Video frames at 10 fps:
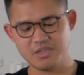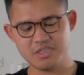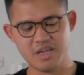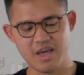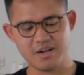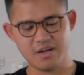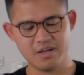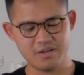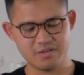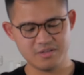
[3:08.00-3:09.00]

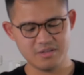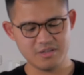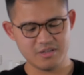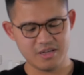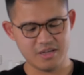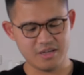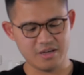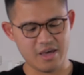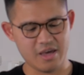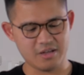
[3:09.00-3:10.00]
antenna,
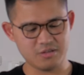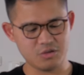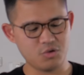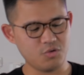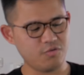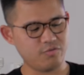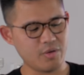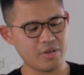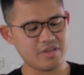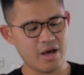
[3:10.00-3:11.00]
uh, and you
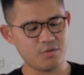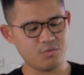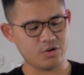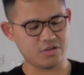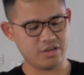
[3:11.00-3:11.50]
flip it downward